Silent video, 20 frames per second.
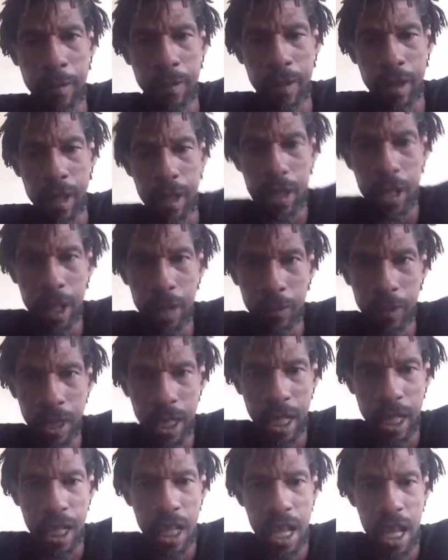You know what I'm saying?
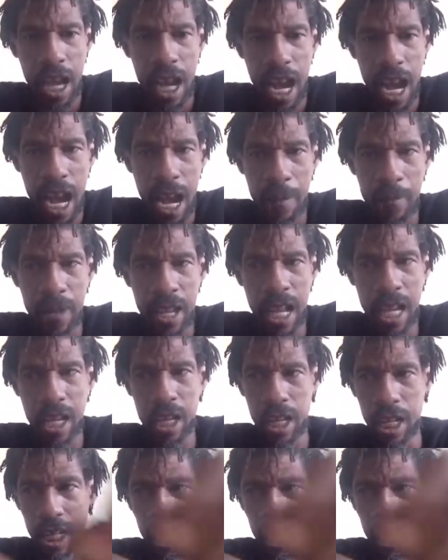I'm not going to give